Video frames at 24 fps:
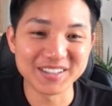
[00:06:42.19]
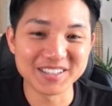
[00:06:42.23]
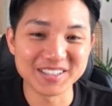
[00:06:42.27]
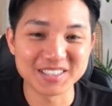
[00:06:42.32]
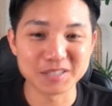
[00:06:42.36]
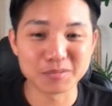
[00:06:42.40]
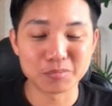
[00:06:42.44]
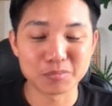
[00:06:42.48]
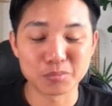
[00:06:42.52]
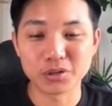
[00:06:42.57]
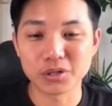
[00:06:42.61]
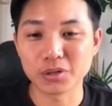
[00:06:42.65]
This
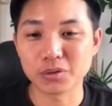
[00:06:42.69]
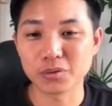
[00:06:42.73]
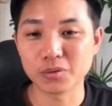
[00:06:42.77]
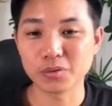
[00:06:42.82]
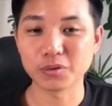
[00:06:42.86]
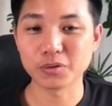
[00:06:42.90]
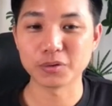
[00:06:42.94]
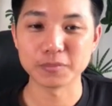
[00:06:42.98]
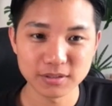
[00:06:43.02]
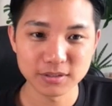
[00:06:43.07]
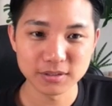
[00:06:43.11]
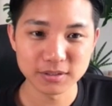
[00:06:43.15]
is pretty
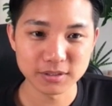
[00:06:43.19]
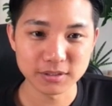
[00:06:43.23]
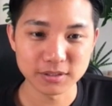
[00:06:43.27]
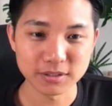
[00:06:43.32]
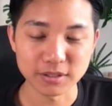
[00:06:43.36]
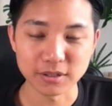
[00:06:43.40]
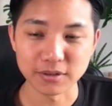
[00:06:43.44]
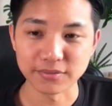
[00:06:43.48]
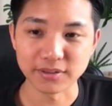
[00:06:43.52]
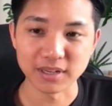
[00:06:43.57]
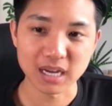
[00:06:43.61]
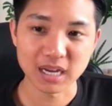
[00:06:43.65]
cool.
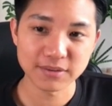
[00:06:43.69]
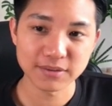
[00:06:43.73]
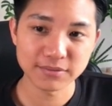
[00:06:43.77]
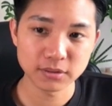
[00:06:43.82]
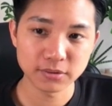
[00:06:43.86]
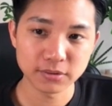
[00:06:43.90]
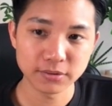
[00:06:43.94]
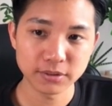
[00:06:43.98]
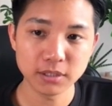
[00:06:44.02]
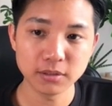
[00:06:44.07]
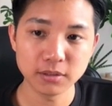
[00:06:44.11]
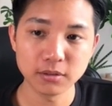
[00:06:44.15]
So if you haven't
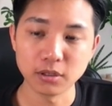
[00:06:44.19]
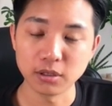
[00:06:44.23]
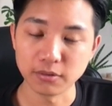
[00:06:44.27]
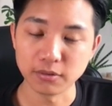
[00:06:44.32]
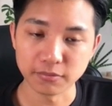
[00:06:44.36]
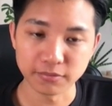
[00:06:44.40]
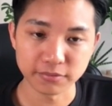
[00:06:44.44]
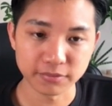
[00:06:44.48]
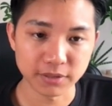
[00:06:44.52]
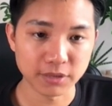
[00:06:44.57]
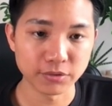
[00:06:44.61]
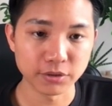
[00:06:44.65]
already, you
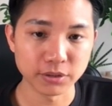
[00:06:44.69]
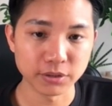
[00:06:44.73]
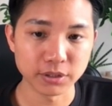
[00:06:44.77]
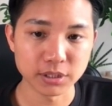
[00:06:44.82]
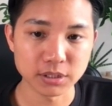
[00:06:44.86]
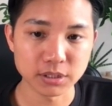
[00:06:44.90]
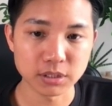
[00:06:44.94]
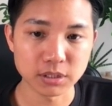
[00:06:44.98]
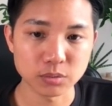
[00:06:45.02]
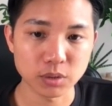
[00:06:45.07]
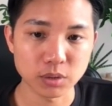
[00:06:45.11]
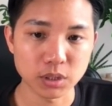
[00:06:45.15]
can favorite
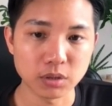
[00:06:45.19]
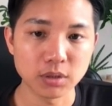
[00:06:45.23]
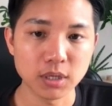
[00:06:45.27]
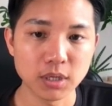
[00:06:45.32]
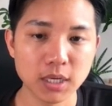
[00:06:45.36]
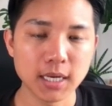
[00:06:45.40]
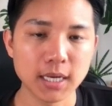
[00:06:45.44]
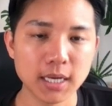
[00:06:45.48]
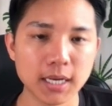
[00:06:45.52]
this as well.